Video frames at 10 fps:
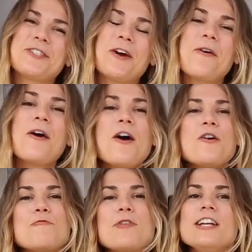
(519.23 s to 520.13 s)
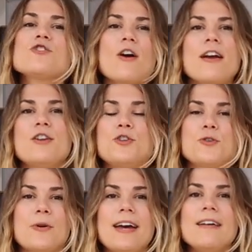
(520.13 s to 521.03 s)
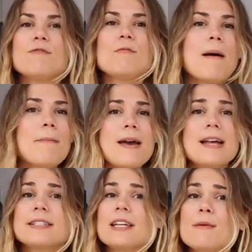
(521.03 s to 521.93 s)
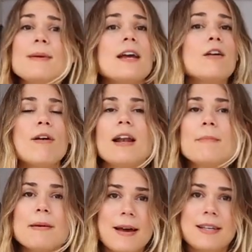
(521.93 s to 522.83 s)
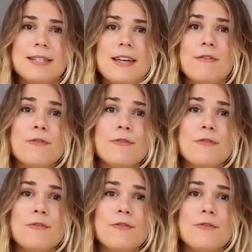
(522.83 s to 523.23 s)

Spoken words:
So really try and enjoy it. Remember, it's going to be incredibly messy.